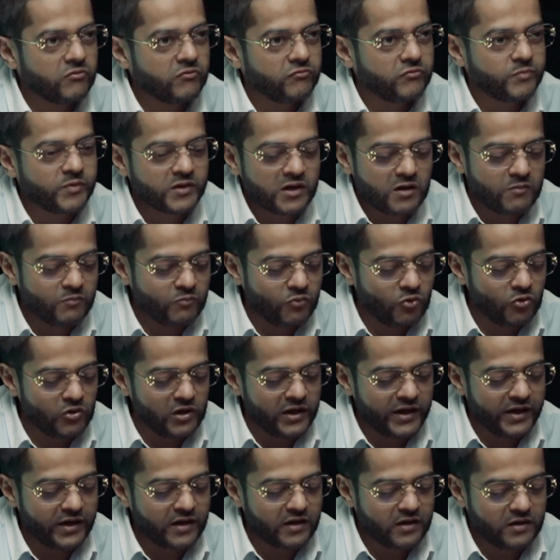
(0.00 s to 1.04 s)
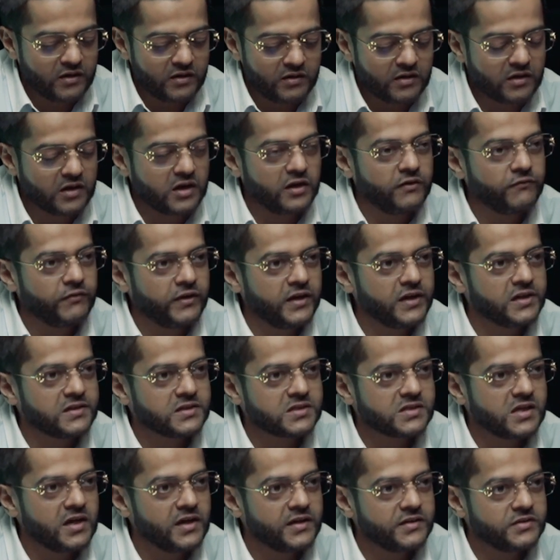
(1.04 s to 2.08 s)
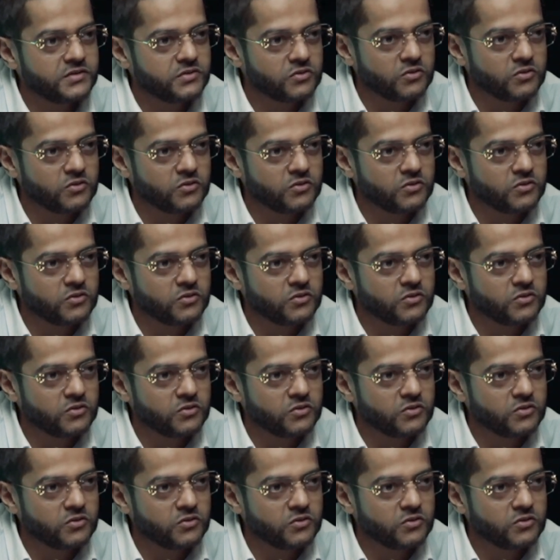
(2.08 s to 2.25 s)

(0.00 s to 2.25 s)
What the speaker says: We become more like conveyance guys.